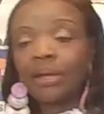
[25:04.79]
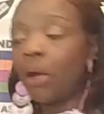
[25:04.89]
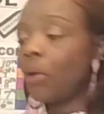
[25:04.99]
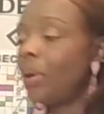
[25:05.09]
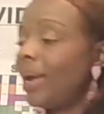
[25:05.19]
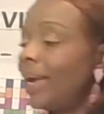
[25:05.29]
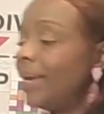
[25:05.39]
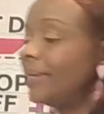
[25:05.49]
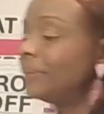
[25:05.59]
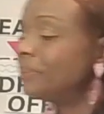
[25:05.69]
All
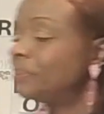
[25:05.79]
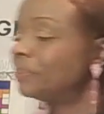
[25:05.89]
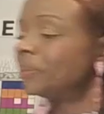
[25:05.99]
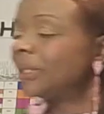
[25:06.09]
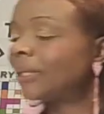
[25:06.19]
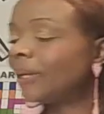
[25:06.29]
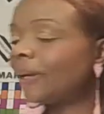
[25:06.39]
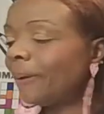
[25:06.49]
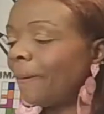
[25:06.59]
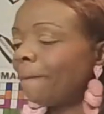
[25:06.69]
right.
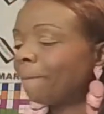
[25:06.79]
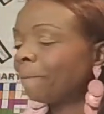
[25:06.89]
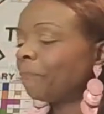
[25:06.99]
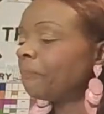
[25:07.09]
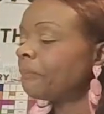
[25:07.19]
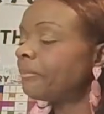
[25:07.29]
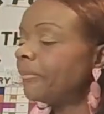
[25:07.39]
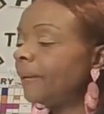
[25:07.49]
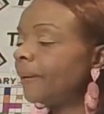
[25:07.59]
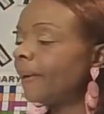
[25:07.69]
So
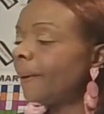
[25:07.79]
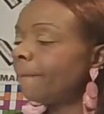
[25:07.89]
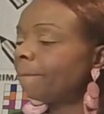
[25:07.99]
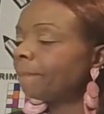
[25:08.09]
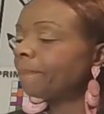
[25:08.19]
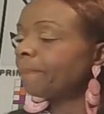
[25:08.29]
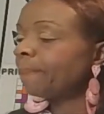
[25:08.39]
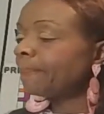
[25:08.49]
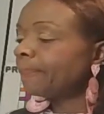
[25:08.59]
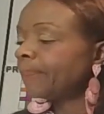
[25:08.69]
there you go.
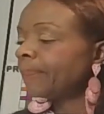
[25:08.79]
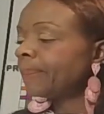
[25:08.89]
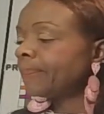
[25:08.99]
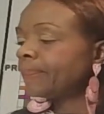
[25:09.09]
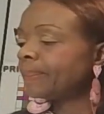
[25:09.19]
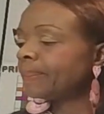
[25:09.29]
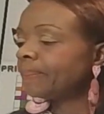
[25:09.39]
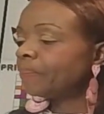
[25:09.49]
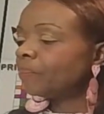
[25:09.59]
Mhm.